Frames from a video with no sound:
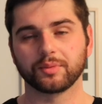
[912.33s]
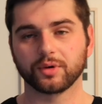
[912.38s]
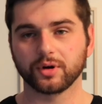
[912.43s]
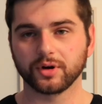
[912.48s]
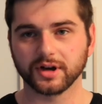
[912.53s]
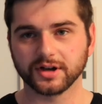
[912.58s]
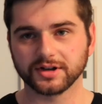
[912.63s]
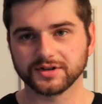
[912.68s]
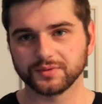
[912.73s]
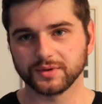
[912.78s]

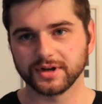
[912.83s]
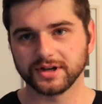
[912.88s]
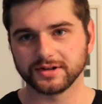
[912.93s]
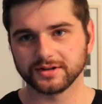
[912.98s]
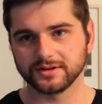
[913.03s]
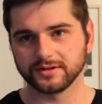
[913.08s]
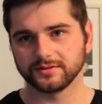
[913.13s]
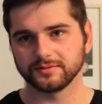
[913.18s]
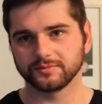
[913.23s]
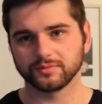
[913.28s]
product
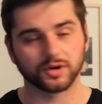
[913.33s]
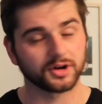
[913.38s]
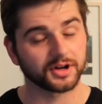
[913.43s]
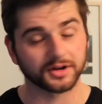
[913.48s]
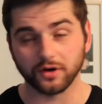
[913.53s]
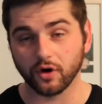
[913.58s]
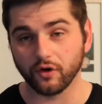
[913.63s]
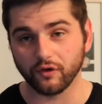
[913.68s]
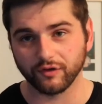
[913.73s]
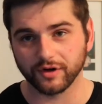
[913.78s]
suite and
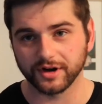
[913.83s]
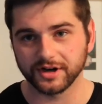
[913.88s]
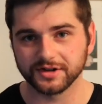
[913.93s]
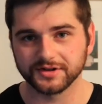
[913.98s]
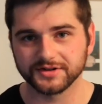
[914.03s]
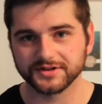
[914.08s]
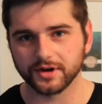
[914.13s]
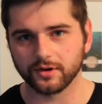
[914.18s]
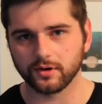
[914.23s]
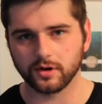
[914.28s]
product offering
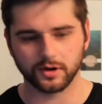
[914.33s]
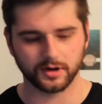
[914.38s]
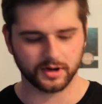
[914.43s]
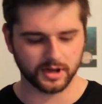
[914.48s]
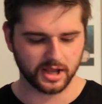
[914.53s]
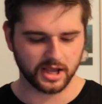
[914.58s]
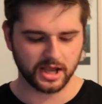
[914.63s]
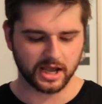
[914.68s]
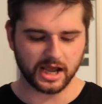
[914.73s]
and so on,